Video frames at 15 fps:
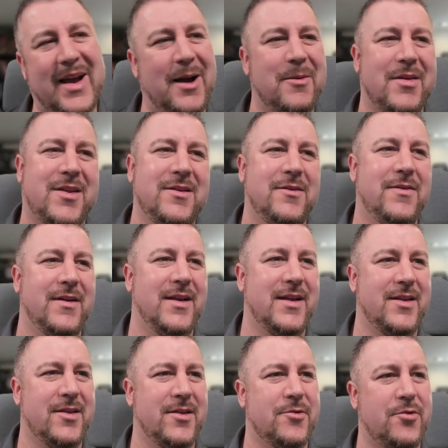I still think
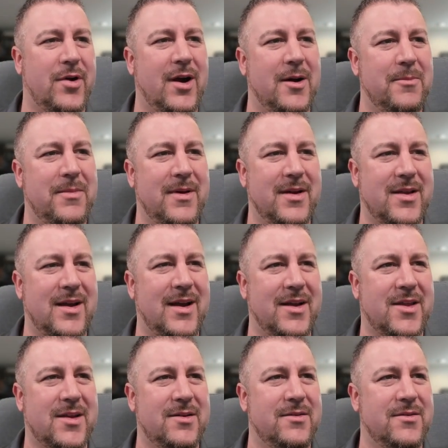this is a trap. I
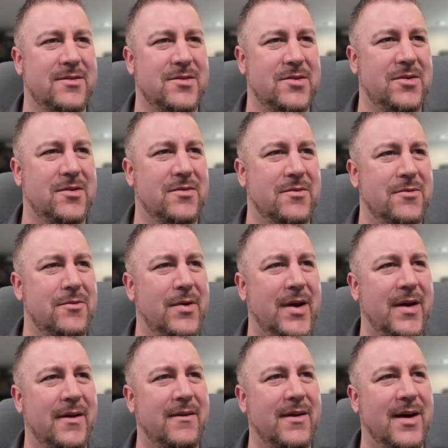still don't
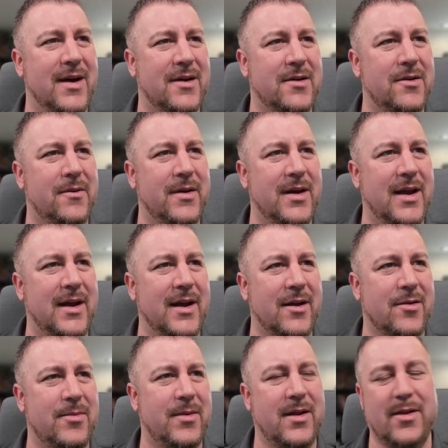really like going that
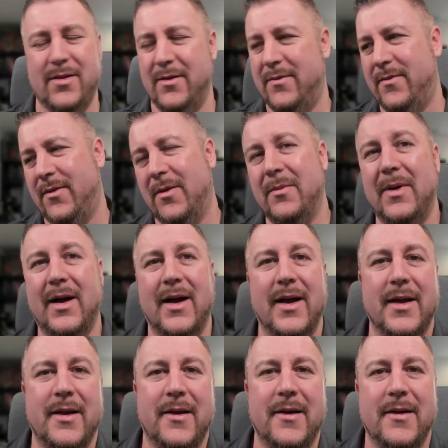expensive for
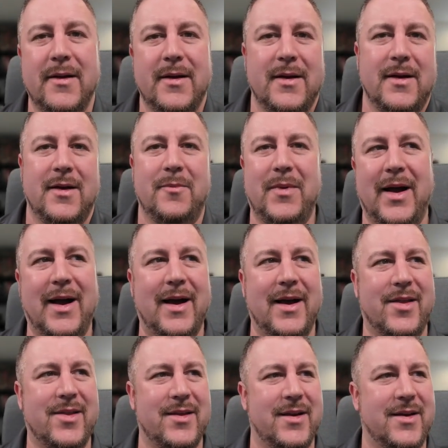my my
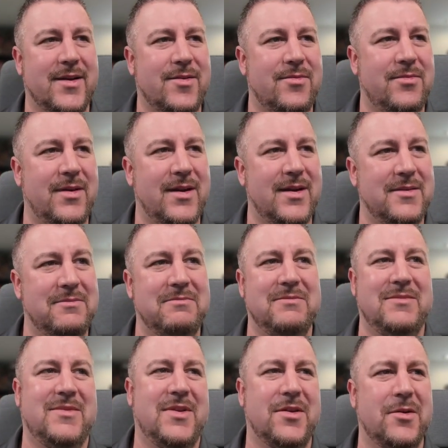I6 when
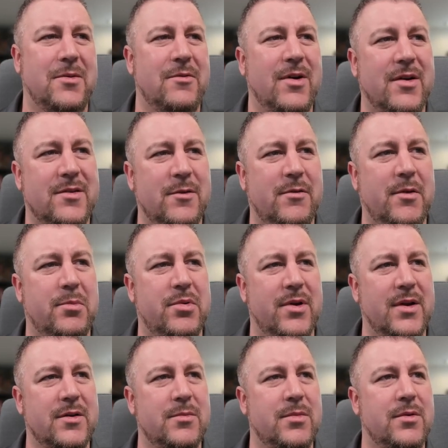she's going to be relatively
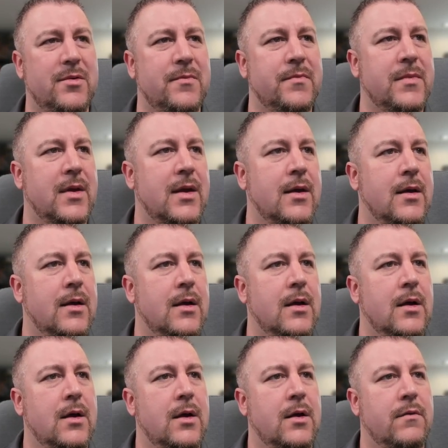predictable.
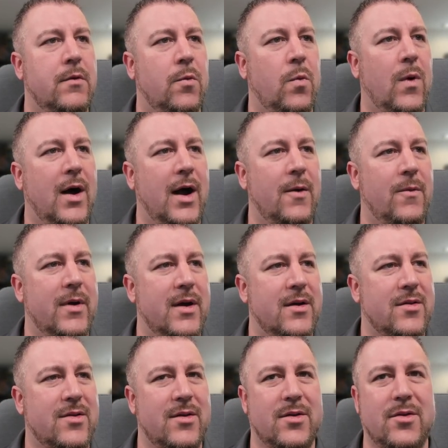The
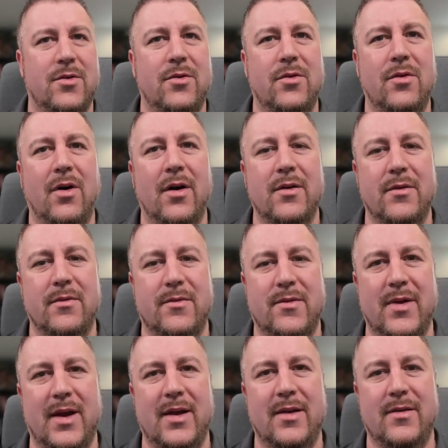Y-Wings, there's a lot of
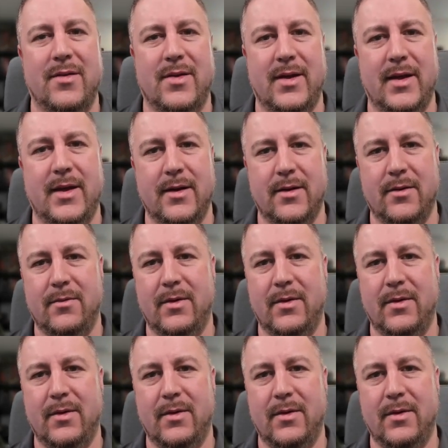changes here.